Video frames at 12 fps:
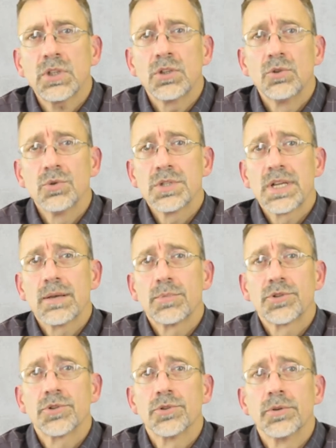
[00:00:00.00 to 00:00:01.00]
you
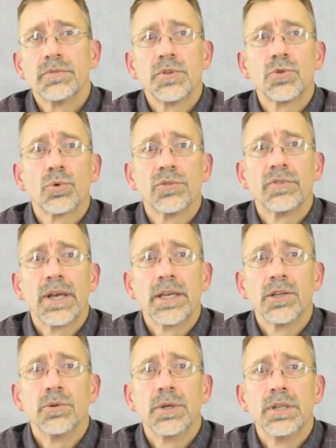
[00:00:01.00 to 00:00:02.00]
establish your inventory
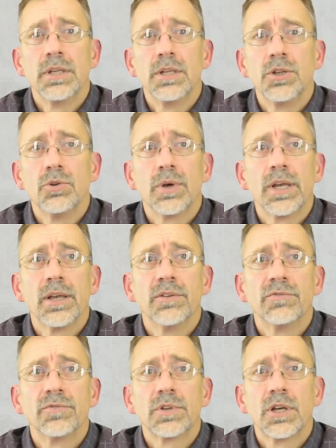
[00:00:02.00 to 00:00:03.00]
value, and then you
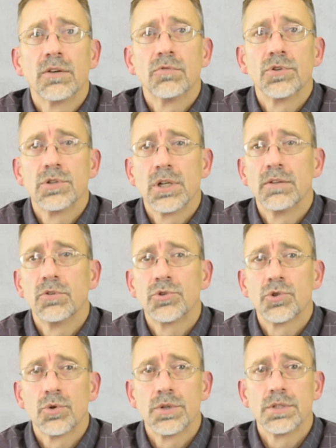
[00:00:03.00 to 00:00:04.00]
have coverage level
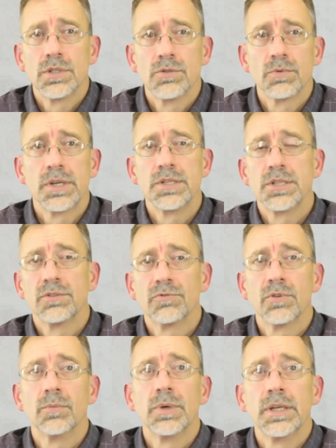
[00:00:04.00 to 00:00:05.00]
choices ranging
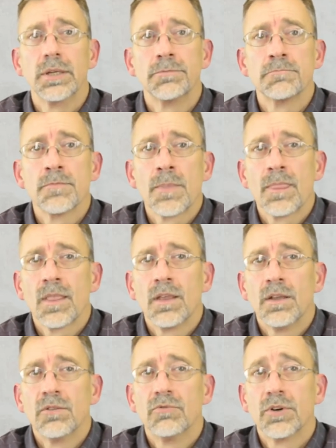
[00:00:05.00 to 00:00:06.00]
from a
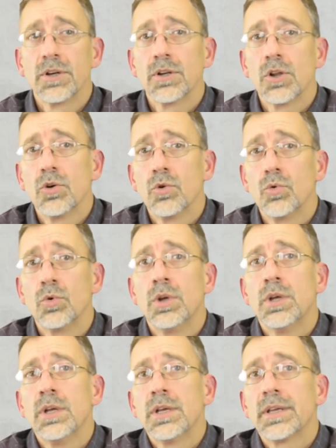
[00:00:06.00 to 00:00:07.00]
very low
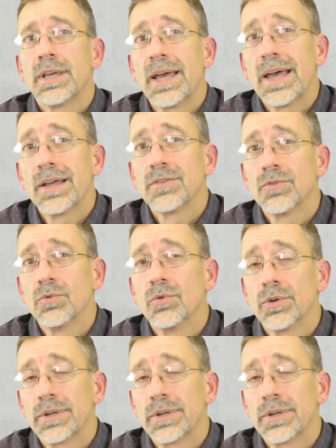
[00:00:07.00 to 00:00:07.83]
CAT or